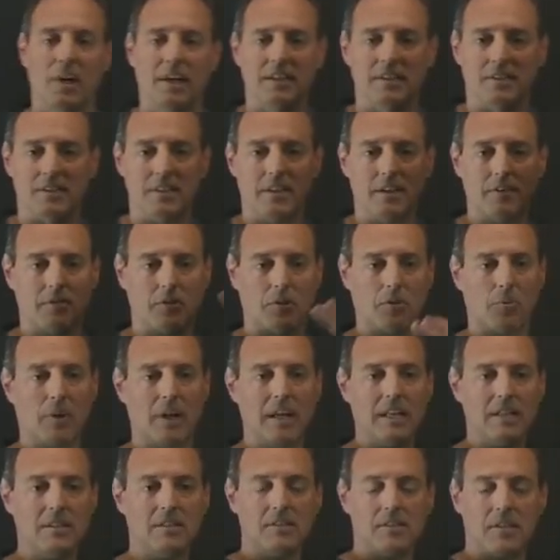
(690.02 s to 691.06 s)
and z of
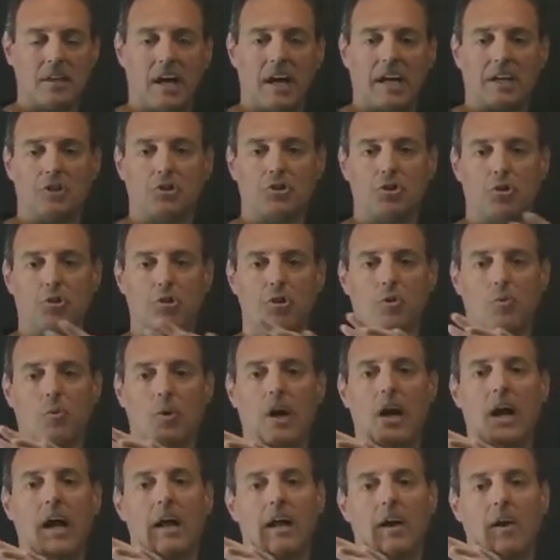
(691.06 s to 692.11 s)
Lorenz. I show you
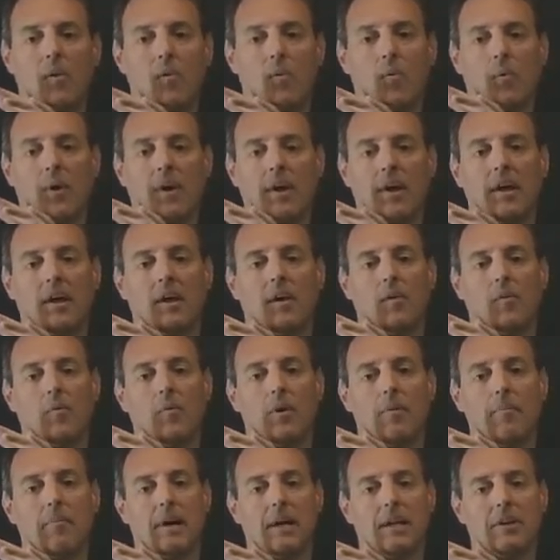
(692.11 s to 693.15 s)
what, what,
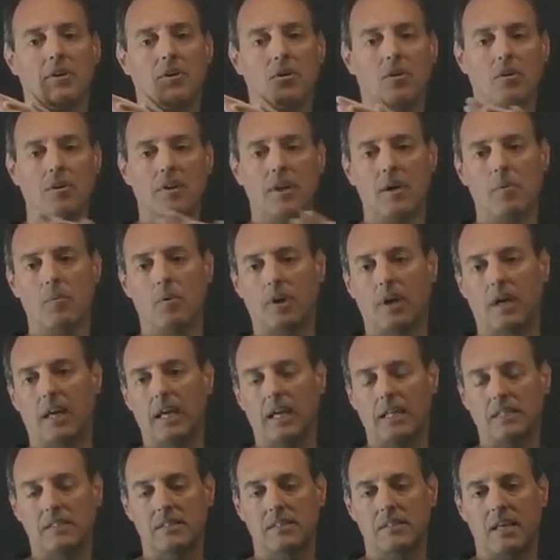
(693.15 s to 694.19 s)
what my neural network
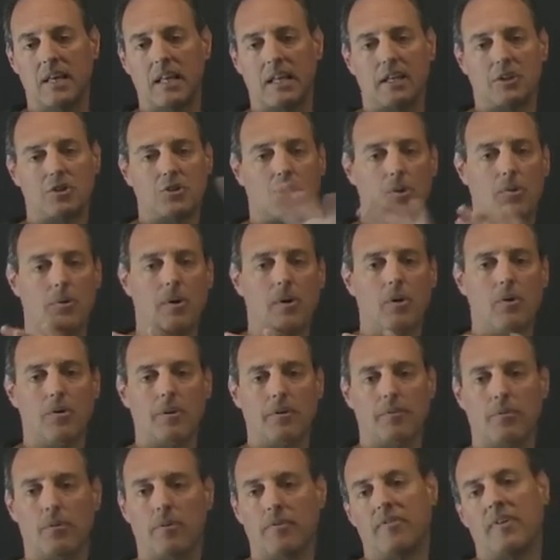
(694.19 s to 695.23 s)
gets, and I show you what
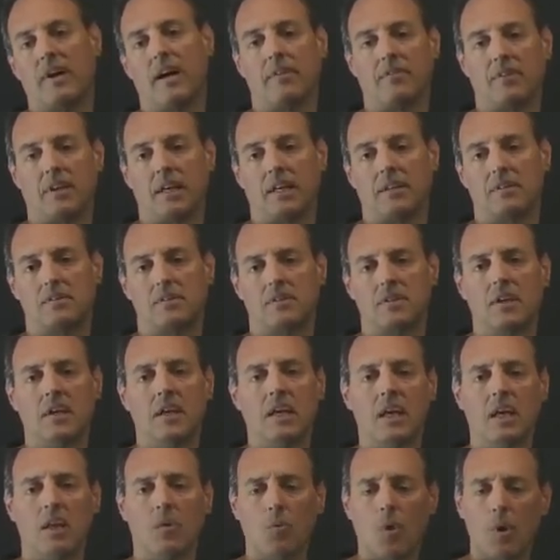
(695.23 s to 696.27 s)
ODE45 gets.
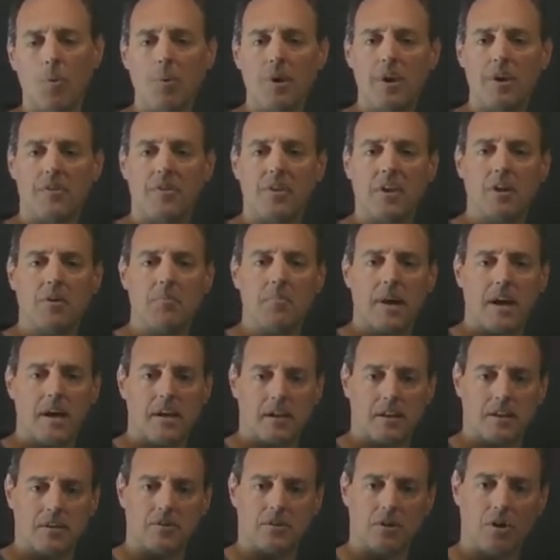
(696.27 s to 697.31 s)
And one way to think about
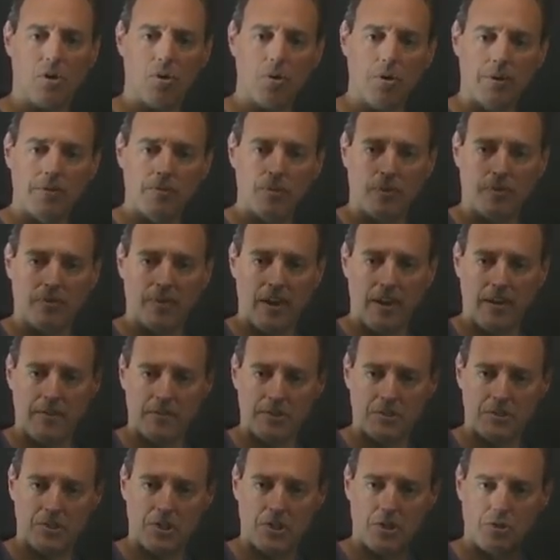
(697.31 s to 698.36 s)
it is ODE45
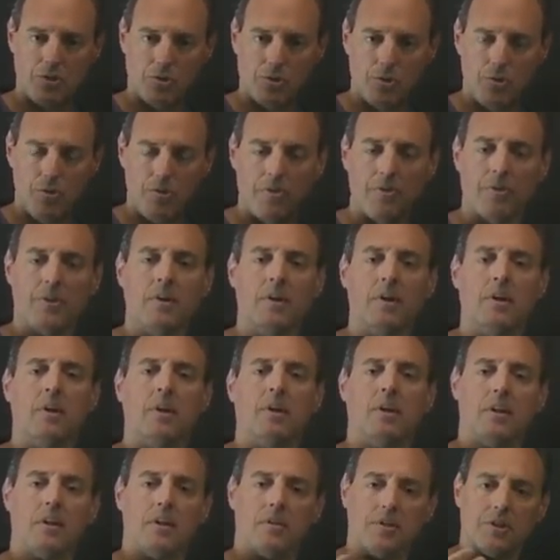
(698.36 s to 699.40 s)
is the truth.
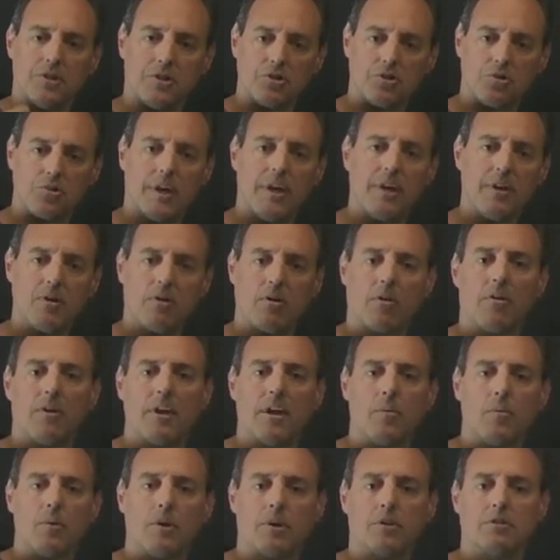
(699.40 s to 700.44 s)
This trained neural
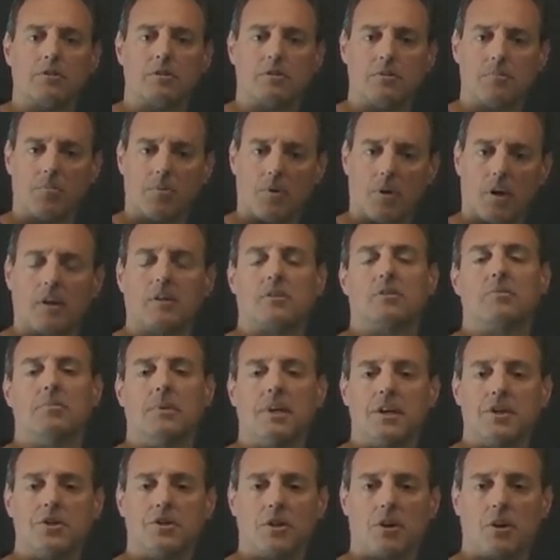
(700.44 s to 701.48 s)
network is an
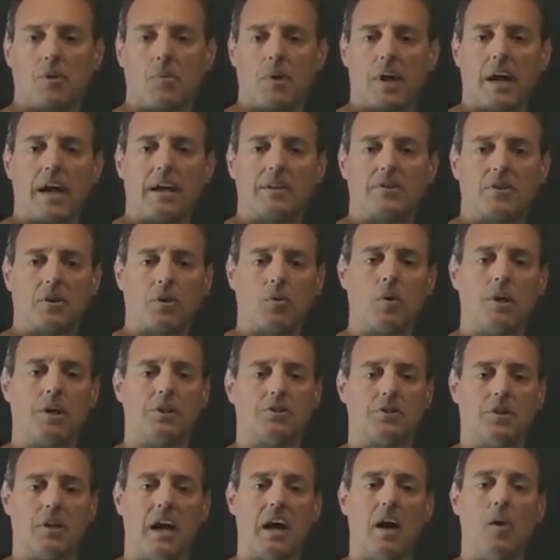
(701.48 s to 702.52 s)
approximation, and we ask the
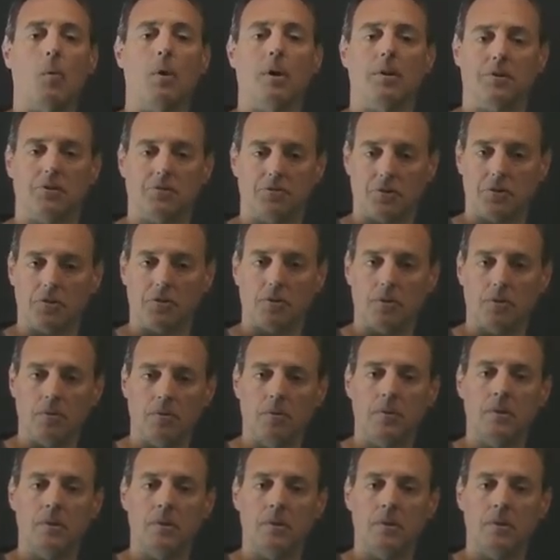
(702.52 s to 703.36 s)
question, how well does it do?